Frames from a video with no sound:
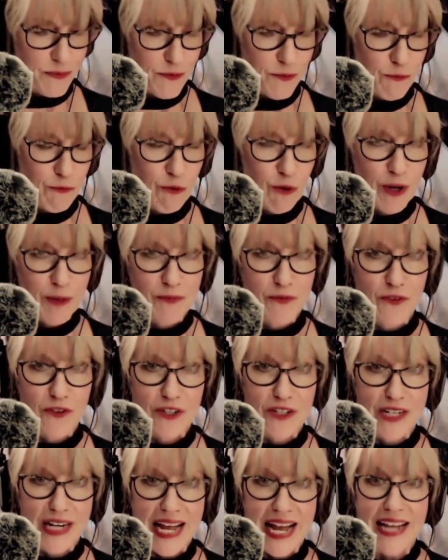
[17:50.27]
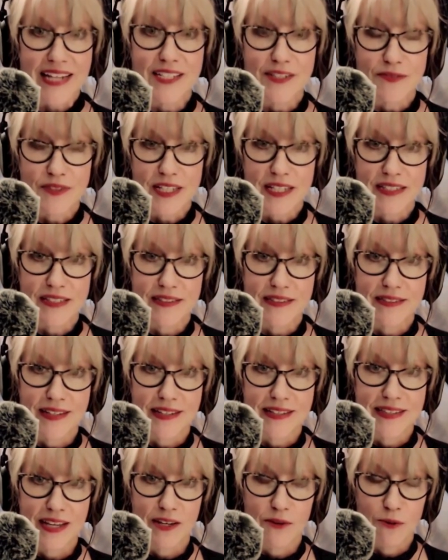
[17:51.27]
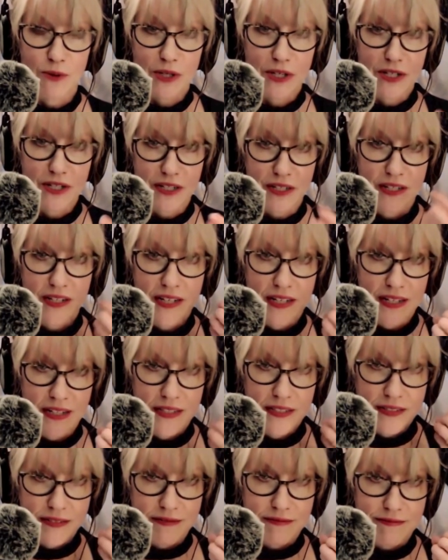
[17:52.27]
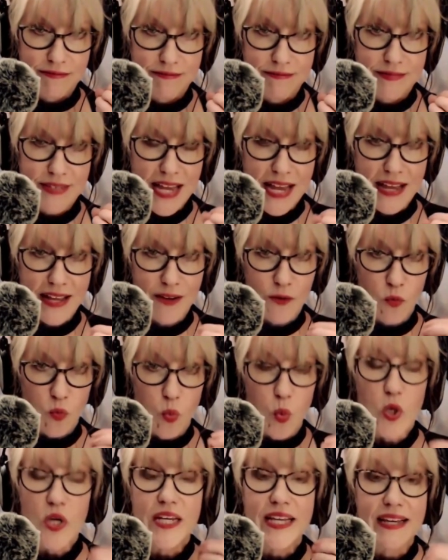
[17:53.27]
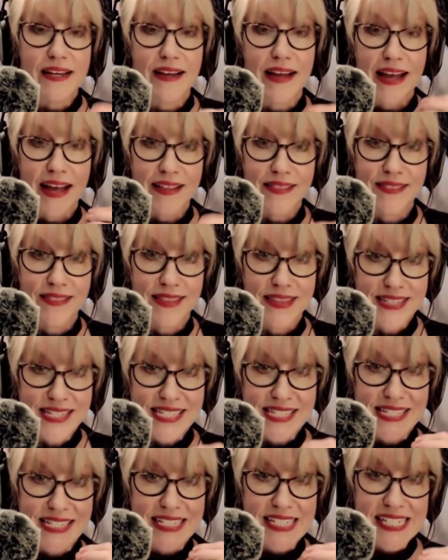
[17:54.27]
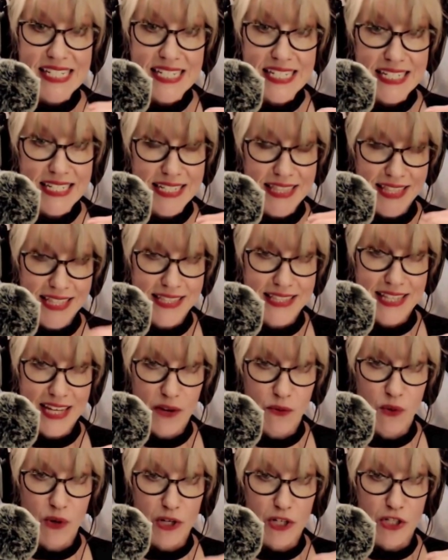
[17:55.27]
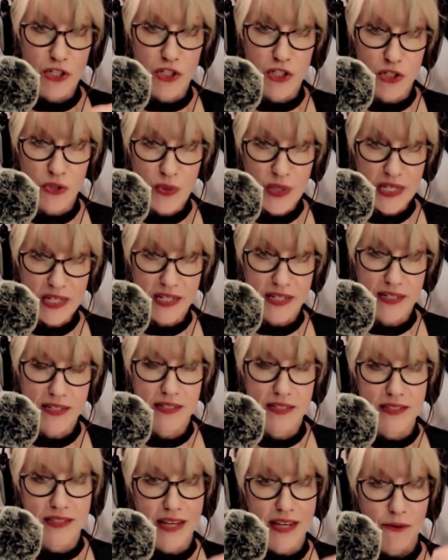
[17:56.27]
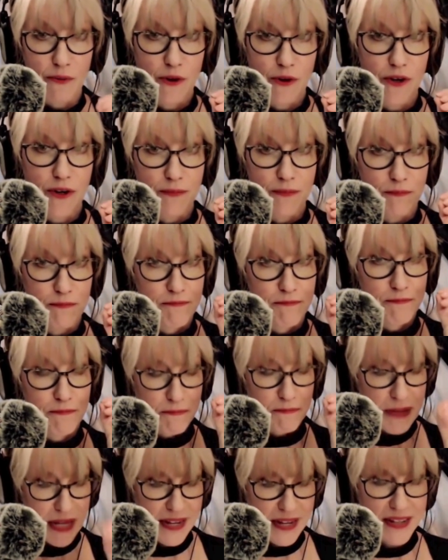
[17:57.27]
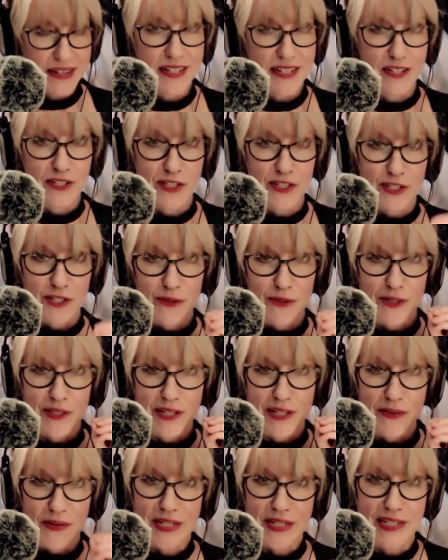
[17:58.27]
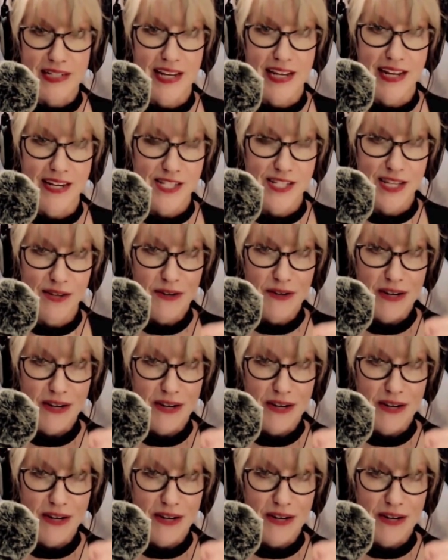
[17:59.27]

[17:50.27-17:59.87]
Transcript: form for actively, like they were working at this deed that they were doing. They were paying attention to it. They were engaged. They were